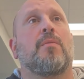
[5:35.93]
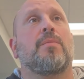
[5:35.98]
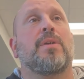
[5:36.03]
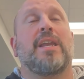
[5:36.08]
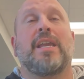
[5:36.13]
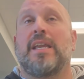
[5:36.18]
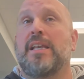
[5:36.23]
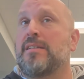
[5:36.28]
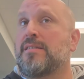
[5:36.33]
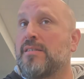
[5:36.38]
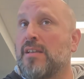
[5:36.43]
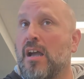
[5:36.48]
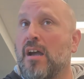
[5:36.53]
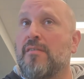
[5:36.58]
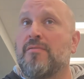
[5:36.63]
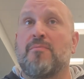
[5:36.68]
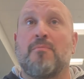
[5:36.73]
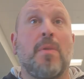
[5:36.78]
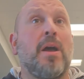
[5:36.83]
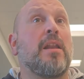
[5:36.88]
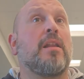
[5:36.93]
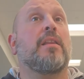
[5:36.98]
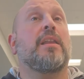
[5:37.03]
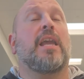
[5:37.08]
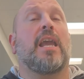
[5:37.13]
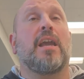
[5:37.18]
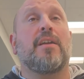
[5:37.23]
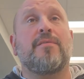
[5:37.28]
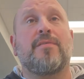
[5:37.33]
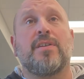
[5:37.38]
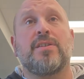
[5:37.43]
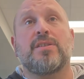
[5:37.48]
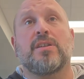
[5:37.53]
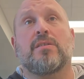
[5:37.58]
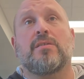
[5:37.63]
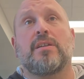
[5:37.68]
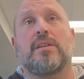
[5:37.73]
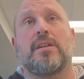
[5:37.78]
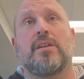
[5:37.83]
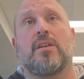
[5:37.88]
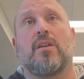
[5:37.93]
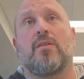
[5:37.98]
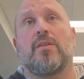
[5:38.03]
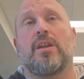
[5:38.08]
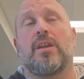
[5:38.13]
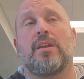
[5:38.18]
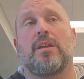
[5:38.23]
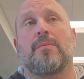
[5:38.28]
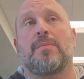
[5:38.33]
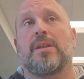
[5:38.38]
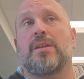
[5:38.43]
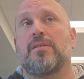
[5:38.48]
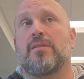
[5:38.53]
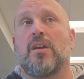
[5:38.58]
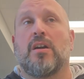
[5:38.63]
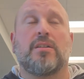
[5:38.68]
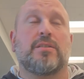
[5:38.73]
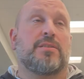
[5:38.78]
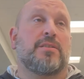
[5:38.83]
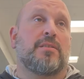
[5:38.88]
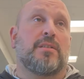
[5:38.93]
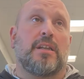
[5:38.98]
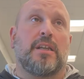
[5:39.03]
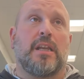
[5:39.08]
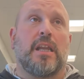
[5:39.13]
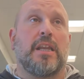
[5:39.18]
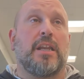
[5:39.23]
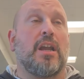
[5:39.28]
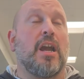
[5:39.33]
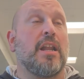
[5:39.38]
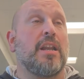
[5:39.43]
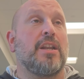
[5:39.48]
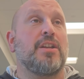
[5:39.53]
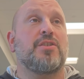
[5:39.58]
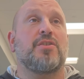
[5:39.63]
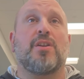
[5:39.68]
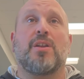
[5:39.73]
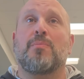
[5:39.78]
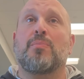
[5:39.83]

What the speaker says: He's tough mentally and physically. You know, he got injured.